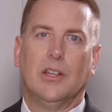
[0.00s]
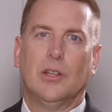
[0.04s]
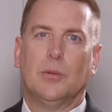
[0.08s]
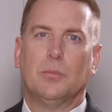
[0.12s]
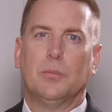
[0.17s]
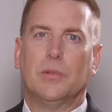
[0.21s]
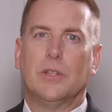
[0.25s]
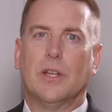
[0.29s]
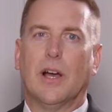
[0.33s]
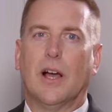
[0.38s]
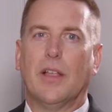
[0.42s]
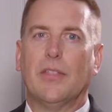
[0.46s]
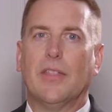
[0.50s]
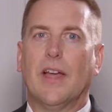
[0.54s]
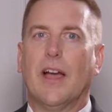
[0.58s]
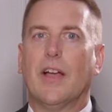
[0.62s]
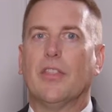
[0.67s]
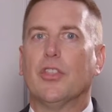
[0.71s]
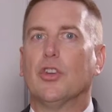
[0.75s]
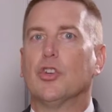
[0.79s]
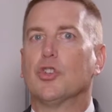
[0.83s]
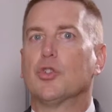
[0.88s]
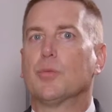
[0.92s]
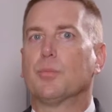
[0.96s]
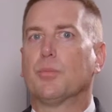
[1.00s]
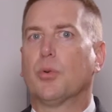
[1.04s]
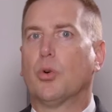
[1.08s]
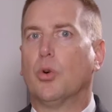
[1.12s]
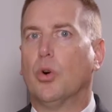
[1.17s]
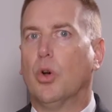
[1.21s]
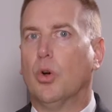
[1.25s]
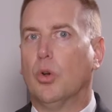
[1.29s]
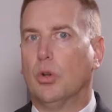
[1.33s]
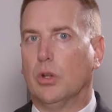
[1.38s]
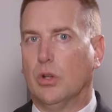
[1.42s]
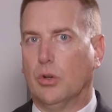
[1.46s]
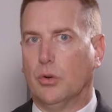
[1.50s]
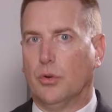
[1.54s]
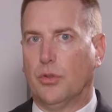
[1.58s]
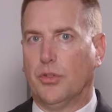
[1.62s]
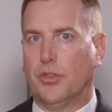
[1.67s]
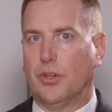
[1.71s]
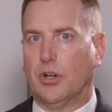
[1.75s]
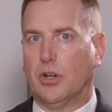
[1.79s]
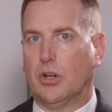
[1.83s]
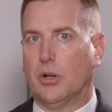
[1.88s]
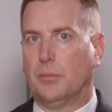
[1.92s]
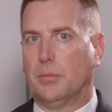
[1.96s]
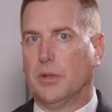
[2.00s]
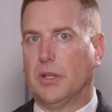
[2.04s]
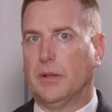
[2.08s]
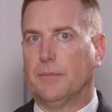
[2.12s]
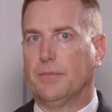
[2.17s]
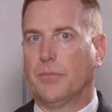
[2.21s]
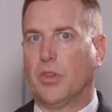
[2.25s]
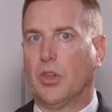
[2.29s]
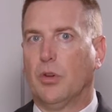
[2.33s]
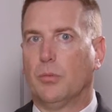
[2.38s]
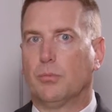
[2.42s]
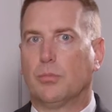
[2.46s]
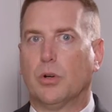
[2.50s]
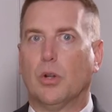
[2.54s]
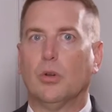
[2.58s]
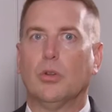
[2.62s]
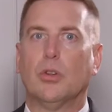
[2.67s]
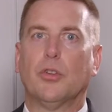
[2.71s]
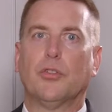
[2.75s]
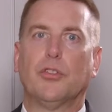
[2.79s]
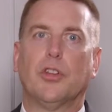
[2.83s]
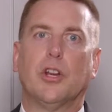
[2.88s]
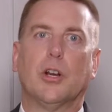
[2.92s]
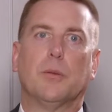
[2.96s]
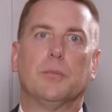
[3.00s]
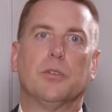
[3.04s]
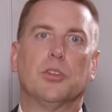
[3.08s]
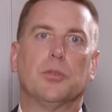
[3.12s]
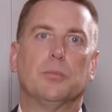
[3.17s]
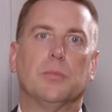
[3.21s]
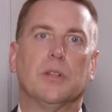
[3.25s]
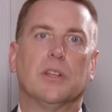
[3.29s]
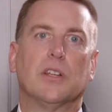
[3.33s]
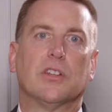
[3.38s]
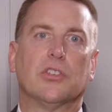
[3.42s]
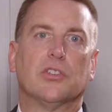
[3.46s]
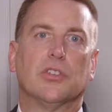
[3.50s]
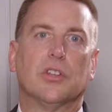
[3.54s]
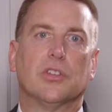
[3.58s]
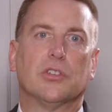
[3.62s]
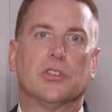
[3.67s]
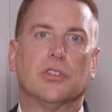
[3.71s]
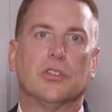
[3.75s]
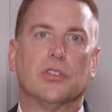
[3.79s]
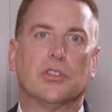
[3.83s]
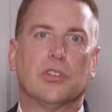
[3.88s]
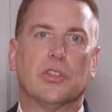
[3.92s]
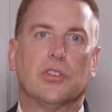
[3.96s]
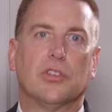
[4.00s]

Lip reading: Beyond that, there's Prolotherapy. Prolotherapy has been in existence